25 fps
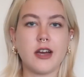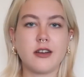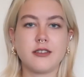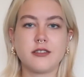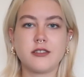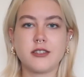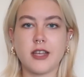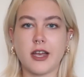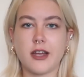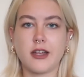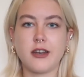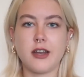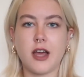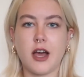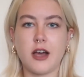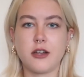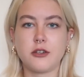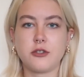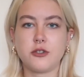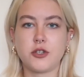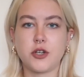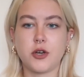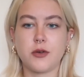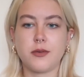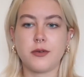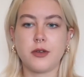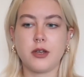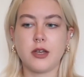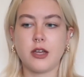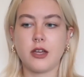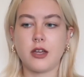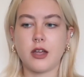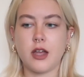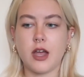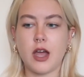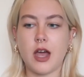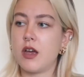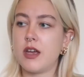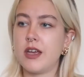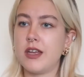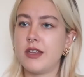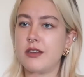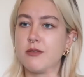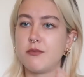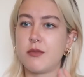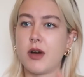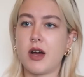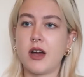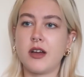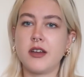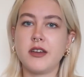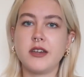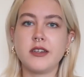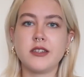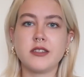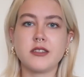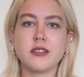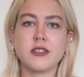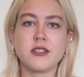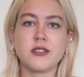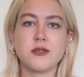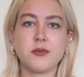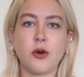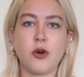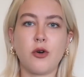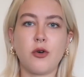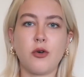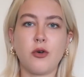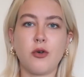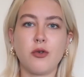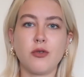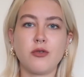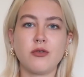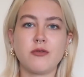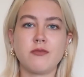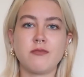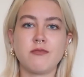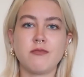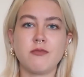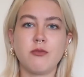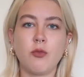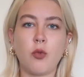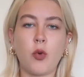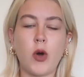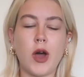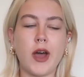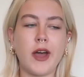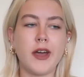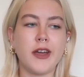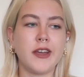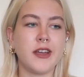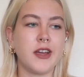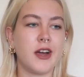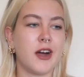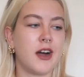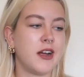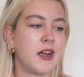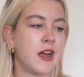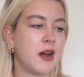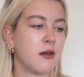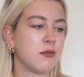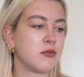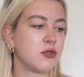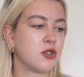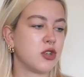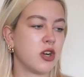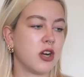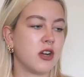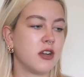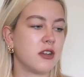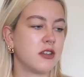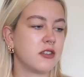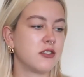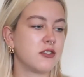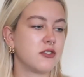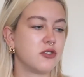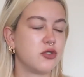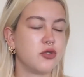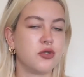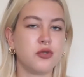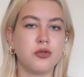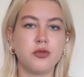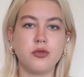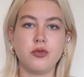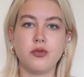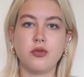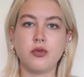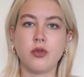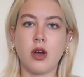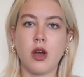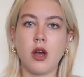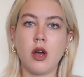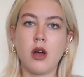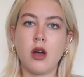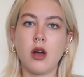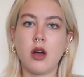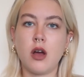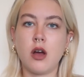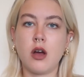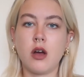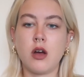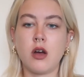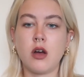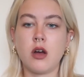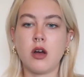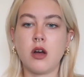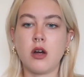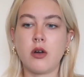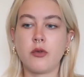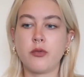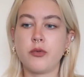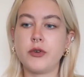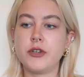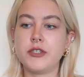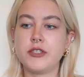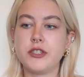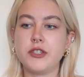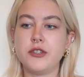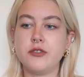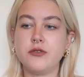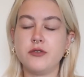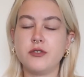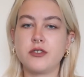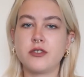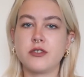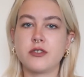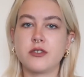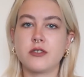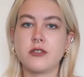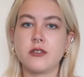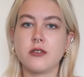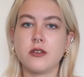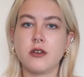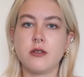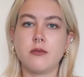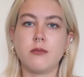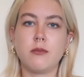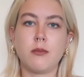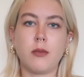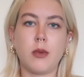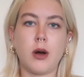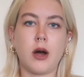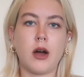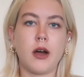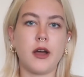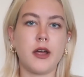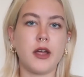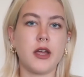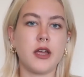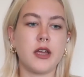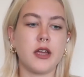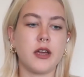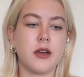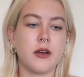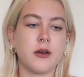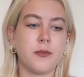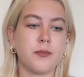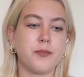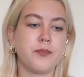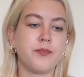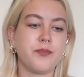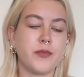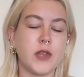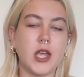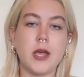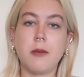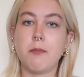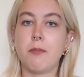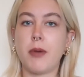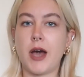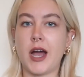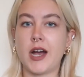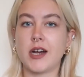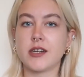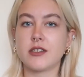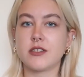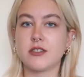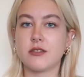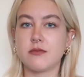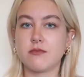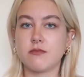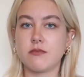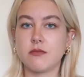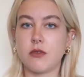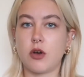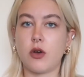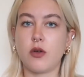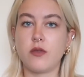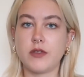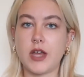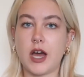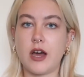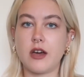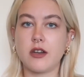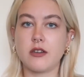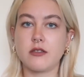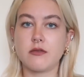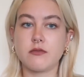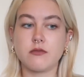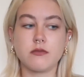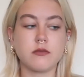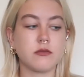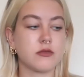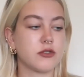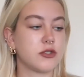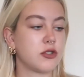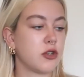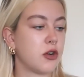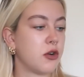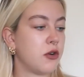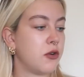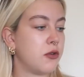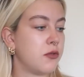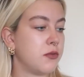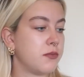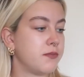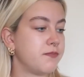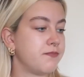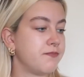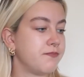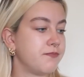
secondhand shopping. In my small way, I am trying to reduce my impact on that. So